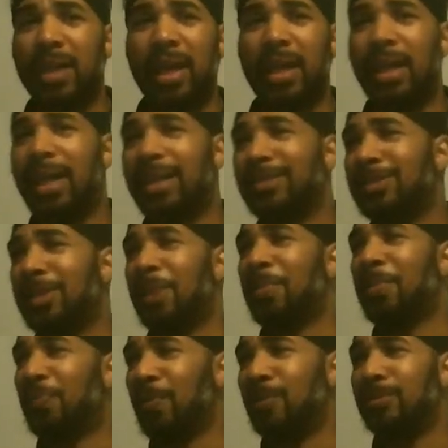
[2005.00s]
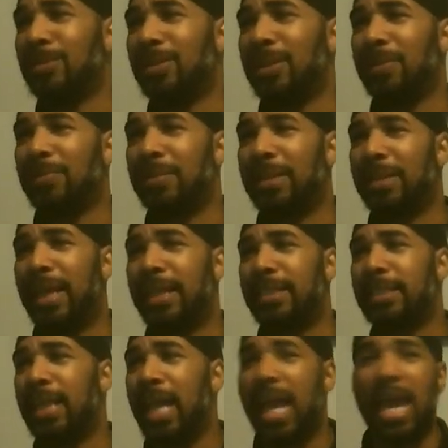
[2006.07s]
and summer fruits and different
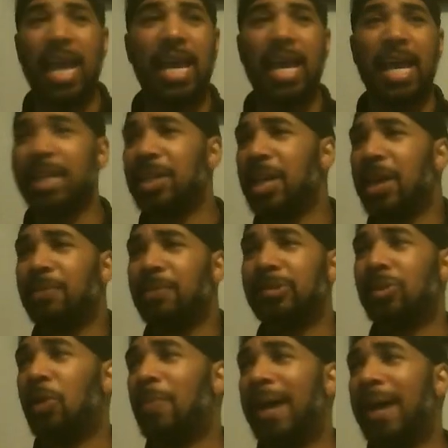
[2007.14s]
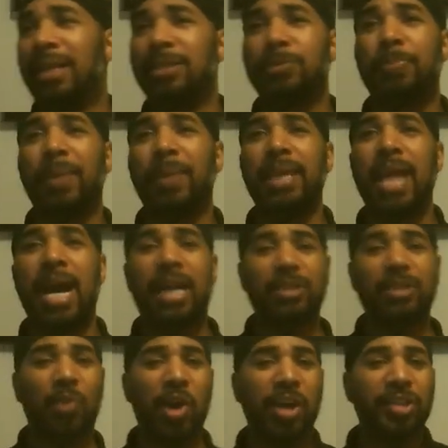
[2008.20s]
things. And there was nobody to speak
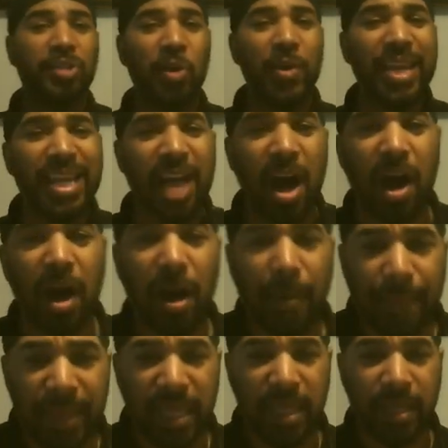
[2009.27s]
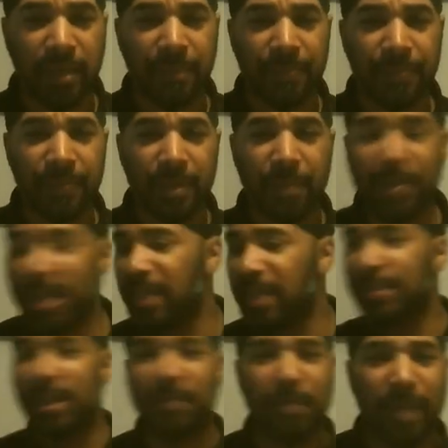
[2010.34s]
y'all's word, so he called me
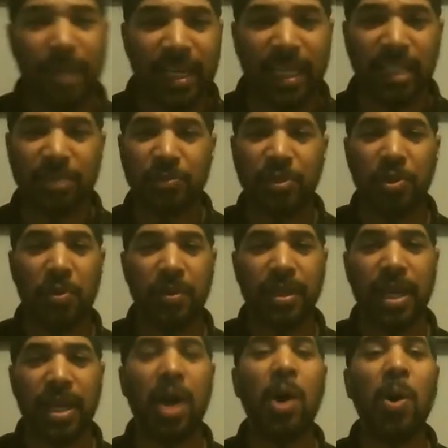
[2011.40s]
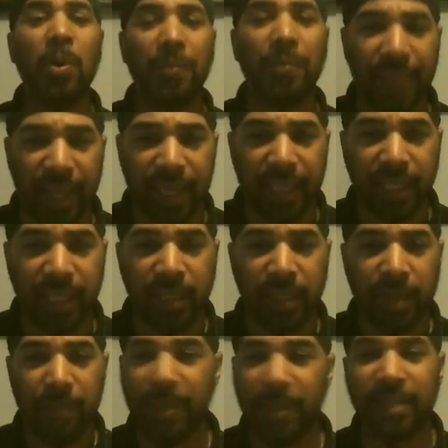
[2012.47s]
because everybody else was doing their own thing
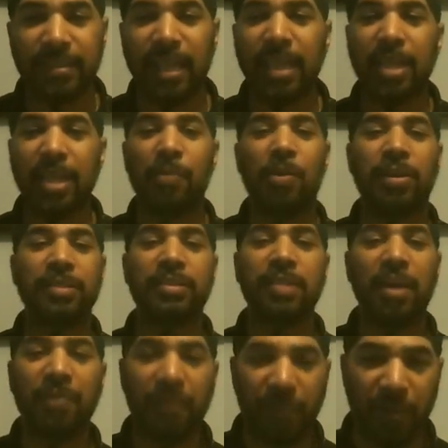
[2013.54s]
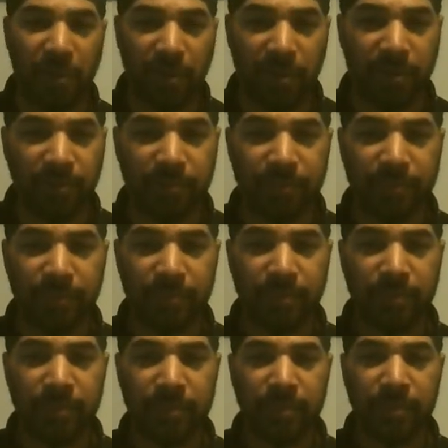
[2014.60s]
because they didn't want to suffer for him.
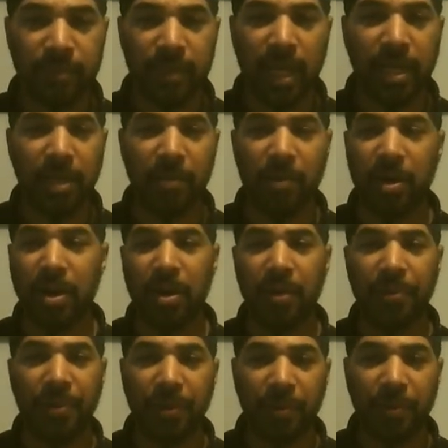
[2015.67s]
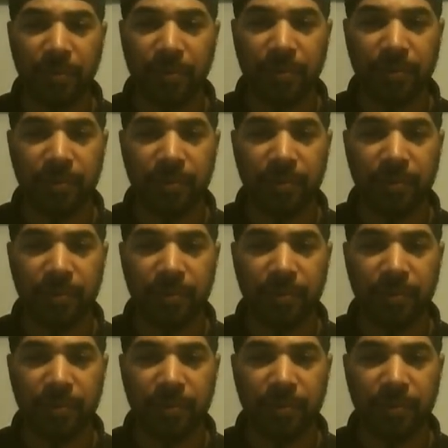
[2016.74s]
They didn't want to go through.